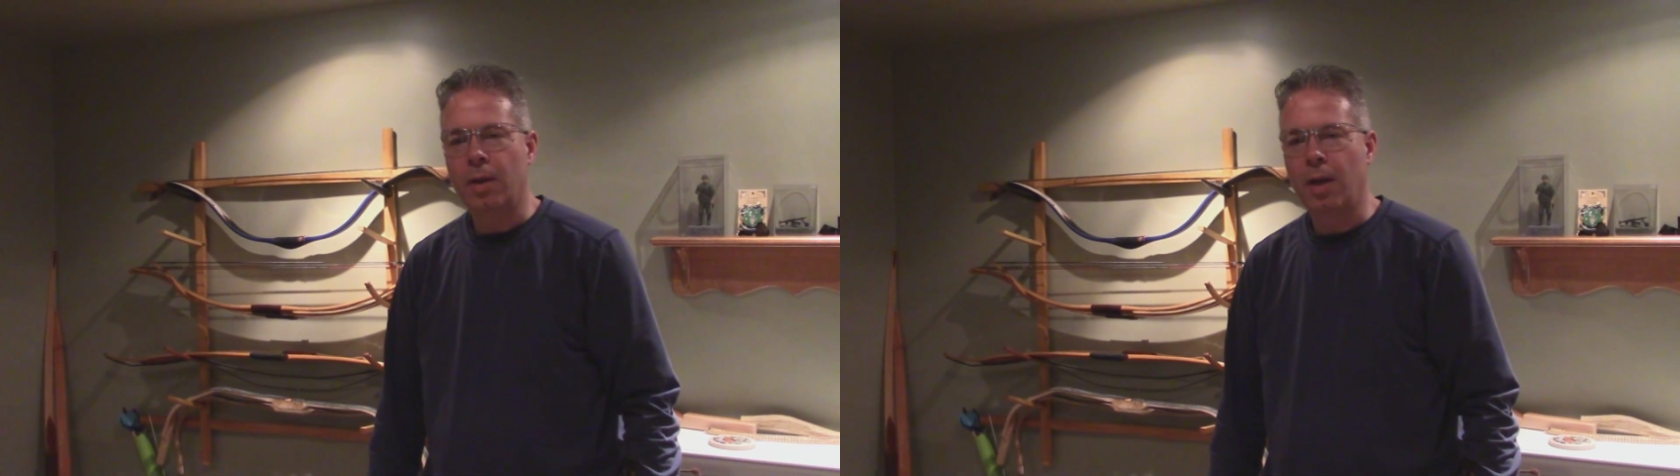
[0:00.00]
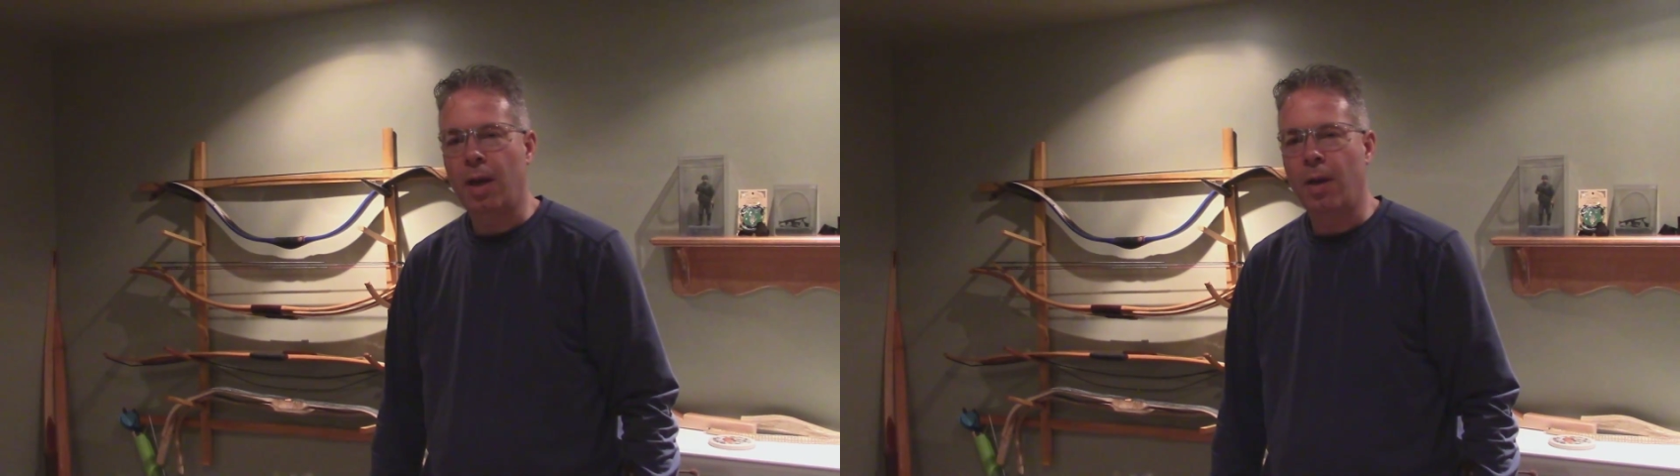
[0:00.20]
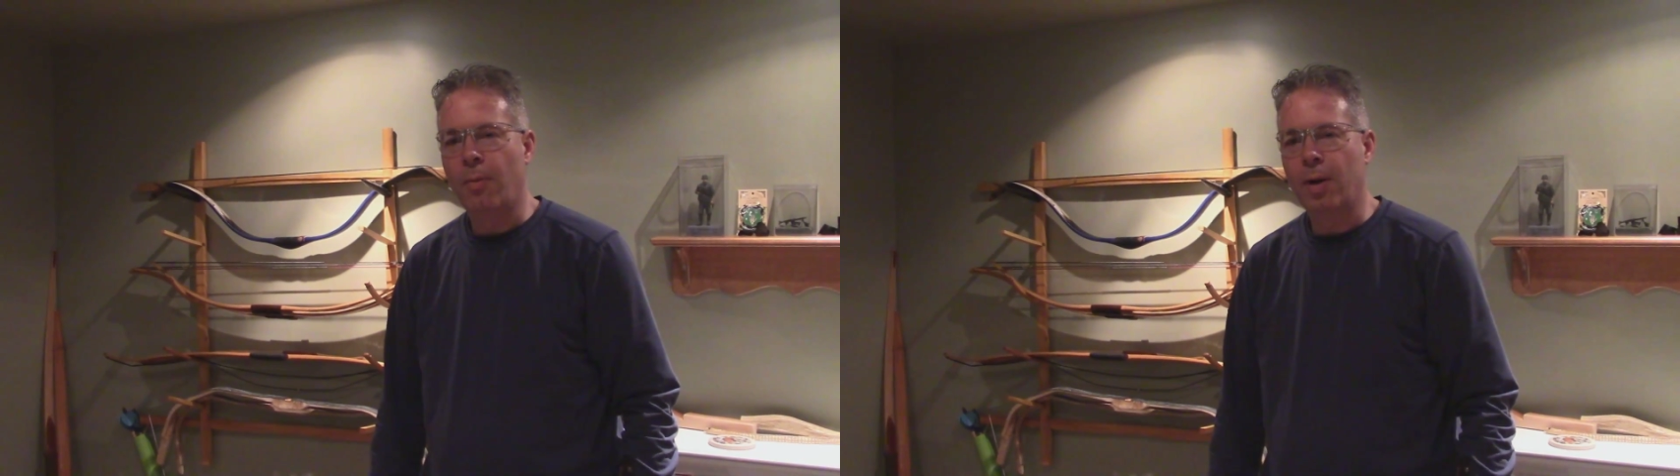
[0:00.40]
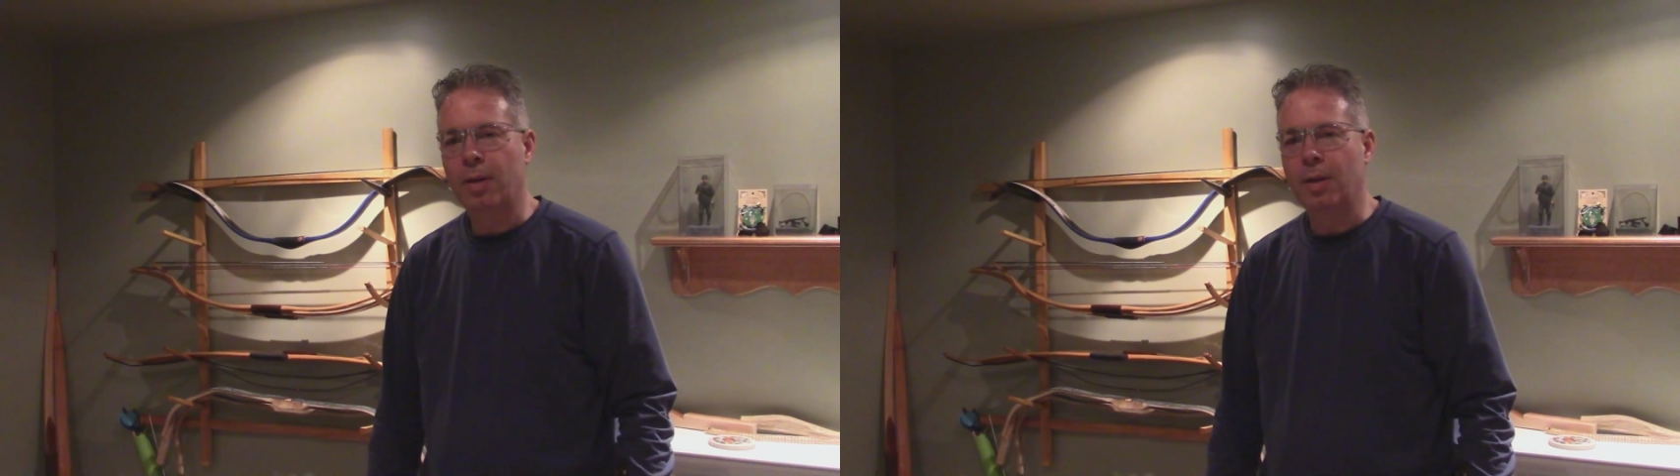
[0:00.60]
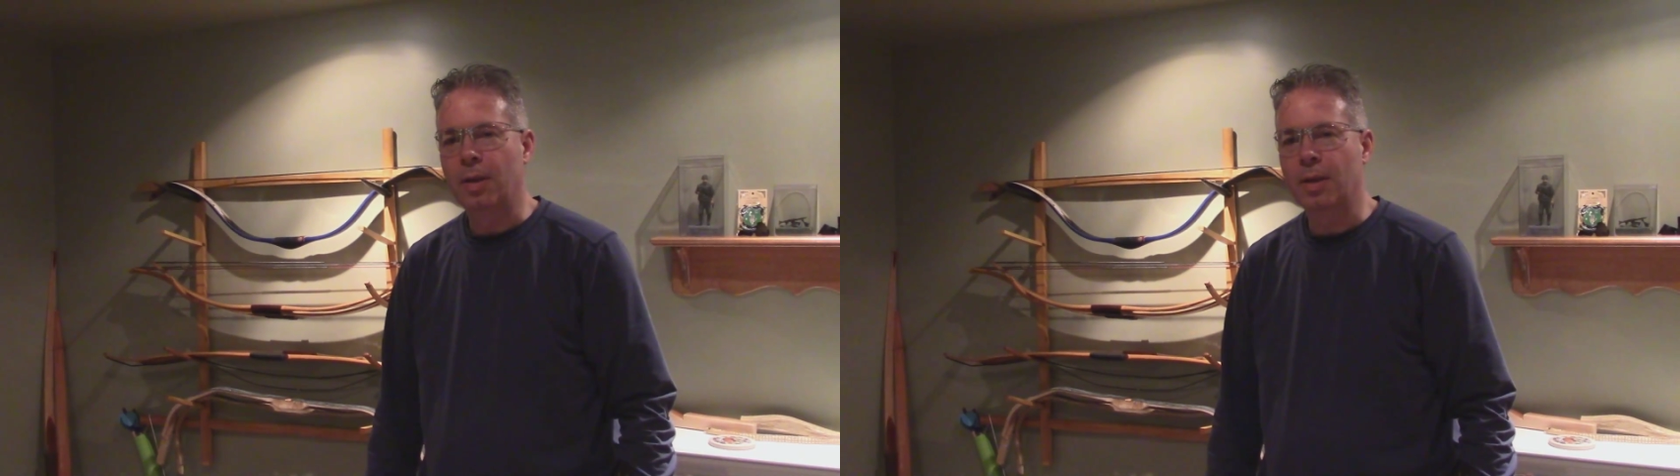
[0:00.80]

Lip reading: today I wanted to